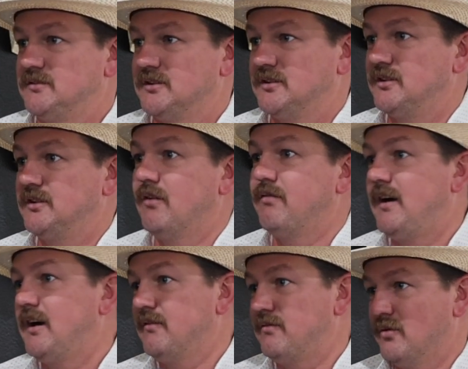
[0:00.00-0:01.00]
to go
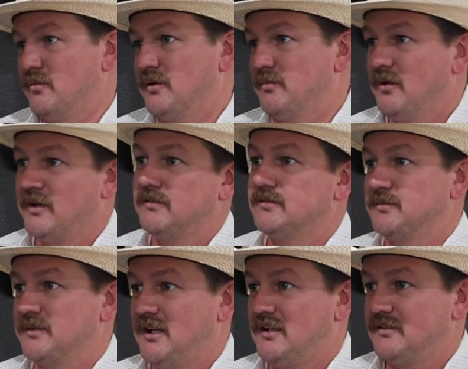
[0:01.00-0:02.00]
find a foreman to bring some
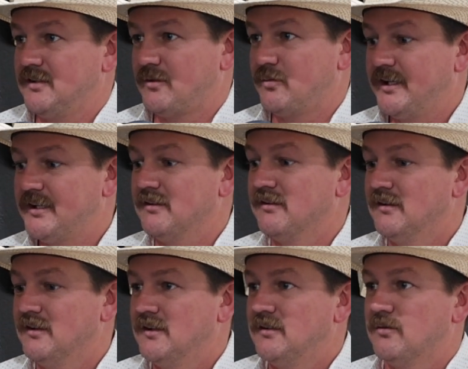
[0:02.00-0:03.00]
guys. Like
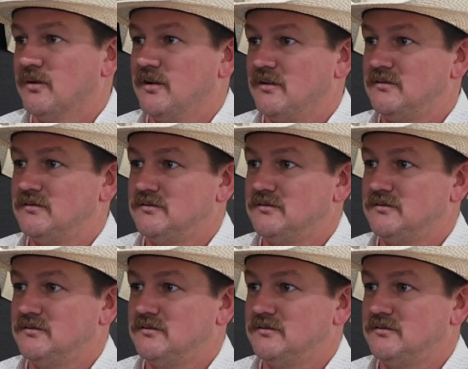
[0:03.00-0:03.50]
we're